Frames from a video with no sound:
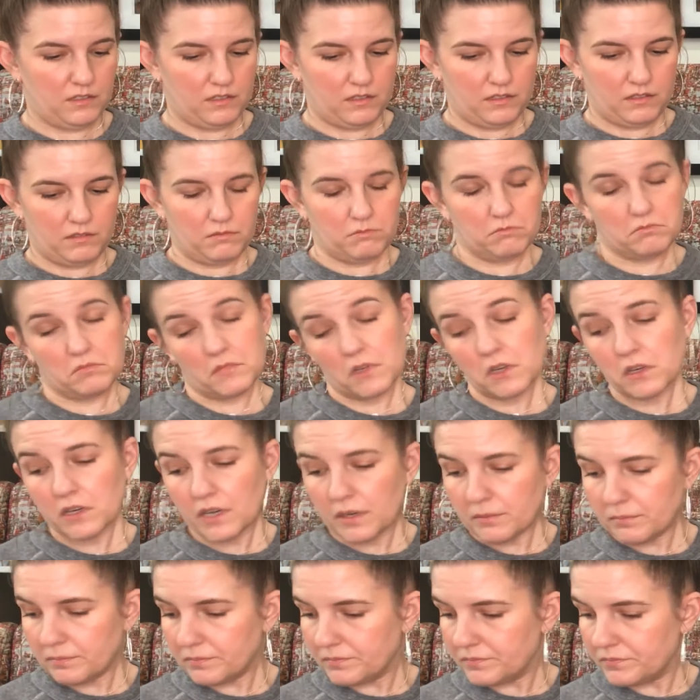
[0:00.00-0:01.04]
top or whatever.
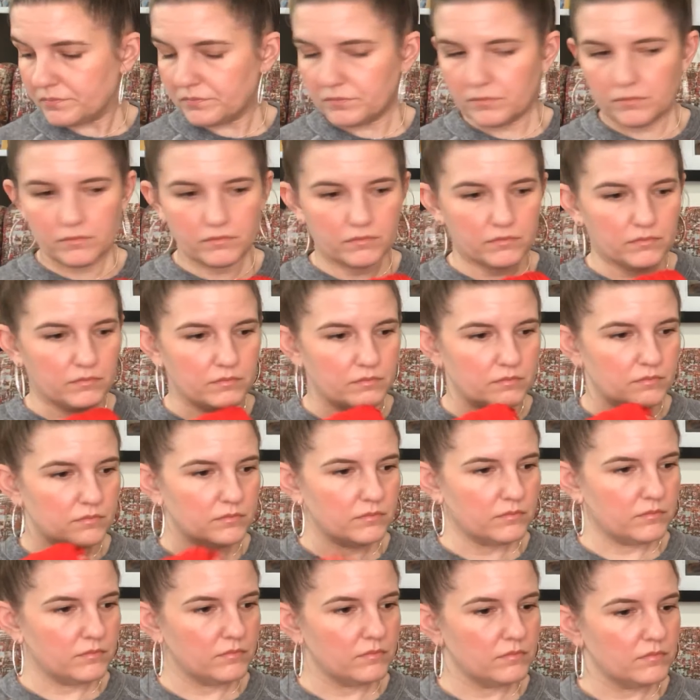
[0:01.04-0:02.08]
Okay.
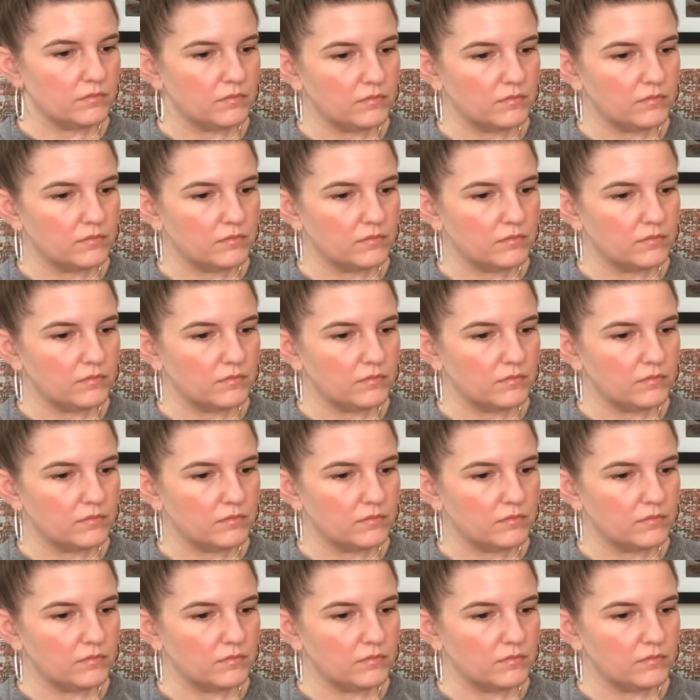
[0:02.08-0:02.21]
Here's